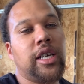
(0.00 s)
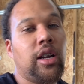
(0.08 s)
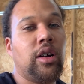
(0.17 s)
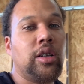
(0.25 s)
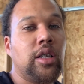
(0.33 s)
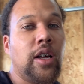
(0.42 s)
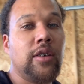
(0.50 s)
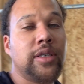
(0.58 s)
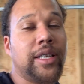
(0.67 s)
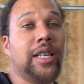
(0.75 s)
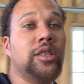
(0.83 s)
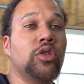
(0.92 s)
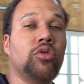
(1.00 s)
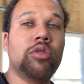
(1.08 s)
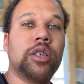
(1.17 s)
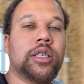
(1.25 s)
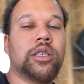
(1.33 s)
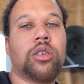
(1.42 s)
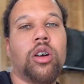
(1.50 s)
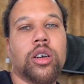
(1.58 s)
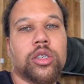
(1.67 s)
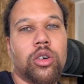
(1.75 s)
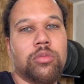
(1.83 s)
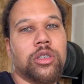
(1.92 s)
all the love. Stay tuned because this car is
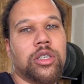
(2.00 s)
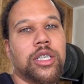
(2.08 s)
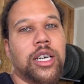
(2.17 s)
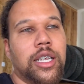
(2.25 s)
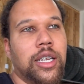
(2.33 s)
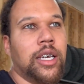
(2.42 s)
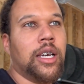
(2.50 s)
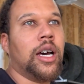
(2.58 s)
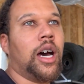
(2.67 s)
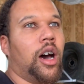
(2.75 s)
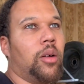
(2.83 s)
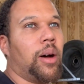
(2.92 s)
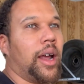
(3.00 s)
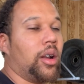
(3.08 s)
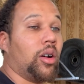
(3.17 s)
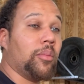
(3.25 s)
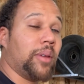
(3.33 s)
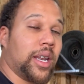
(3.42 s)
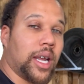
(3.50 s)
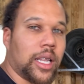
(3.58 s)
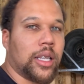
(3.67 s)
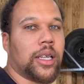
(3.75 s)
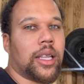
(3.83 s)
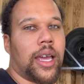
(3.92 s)
almost done. I know it may not
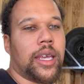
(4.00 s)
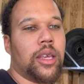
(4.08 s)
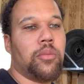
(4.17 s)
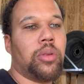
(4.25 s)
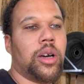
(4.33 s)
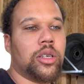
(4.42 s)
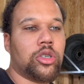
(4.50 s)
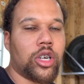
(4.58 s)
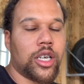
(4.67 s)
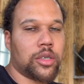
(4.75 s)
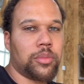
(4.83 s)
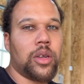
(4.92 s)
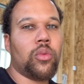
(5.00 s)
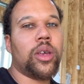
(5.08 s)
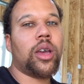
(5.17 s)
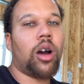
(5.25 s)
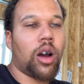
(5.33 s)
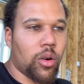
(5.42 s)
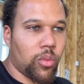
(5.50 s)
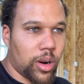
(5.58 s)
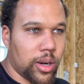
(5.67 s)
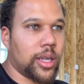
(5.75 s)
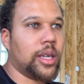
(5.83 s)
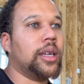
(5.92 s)
look like it, but trust me, we are
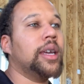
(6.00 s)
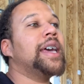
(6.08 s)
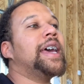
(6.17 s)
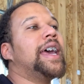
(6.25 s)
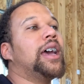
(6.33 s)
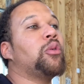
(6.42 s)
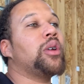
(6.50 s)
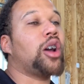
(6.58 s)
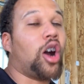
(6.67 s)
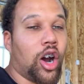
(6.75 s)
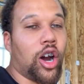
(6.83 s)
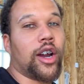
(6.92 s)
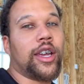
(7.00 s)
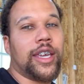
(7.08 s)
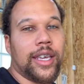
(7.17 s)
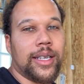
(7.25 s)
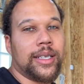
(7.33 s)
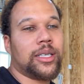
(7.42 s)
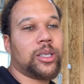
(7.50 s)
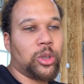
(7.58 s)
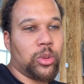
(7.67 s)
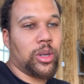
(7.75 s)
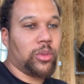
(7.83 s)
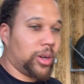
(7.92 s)
working and we are getting
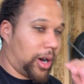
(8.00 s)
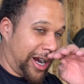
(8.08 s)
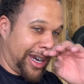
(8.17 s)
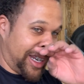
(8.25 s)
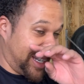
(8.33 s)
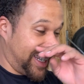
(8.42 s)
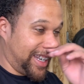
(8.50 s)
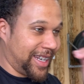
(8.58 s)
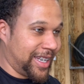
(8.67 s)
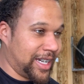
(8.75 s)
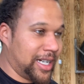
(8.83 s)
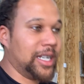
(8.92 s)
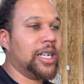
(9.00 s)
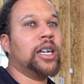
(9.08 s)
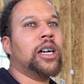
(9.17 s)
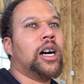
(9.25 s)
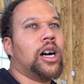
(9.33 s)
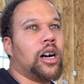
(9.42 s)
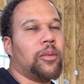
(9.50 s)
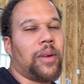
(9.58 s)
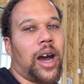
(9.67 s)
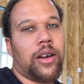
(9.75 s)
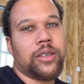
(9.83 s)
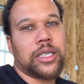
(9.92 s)
to it. We are going to get it done.
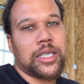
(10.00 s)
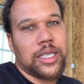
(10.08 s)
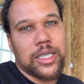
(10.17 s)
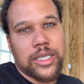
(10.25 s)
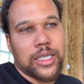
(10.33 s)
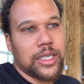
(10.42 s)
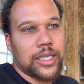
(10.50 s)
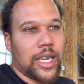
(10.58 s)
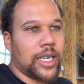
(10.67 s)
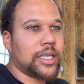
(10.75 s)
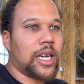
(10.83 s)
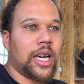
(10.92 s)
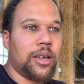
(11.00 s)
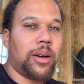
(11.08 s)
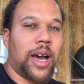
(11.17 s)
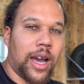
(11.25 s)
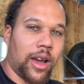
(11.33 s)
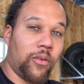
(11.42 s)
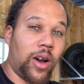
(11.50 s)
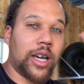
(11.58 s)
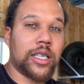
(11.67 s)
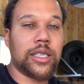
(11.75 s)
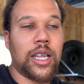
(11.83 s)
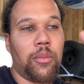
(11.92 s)
Obviously, these things take time. If I
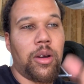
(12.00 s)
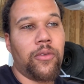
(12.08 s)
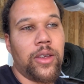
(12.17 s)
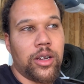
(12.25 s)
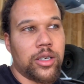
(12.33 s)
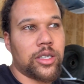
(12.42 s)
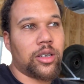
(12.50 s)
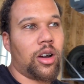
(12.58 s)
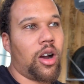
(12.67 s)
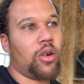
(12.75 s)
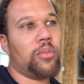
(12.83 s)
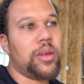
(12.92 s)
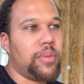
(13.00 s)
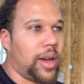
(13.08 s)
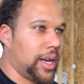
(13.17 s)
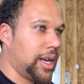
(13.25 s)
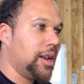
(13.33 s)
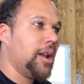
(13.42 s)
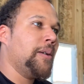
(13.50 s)
could snap my fingers and the car would be painted,